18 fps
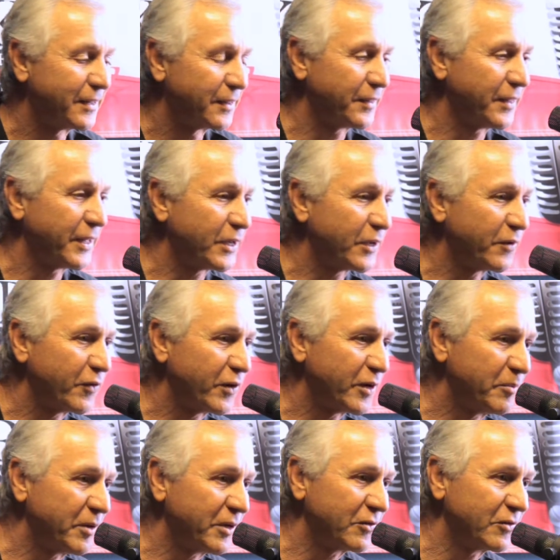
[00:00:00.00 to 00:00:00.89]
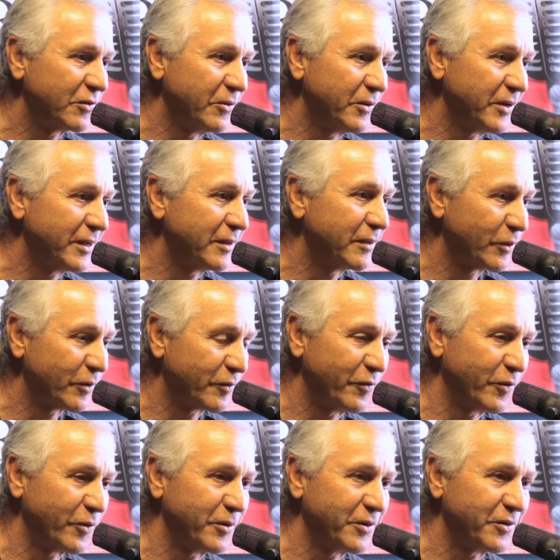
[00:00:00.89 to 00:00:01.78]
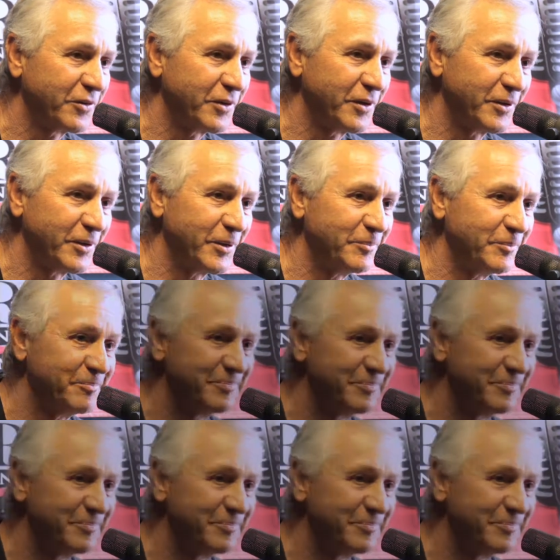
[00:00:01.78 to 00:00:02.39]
Thank you very much, Judy. Look forward to seeing you.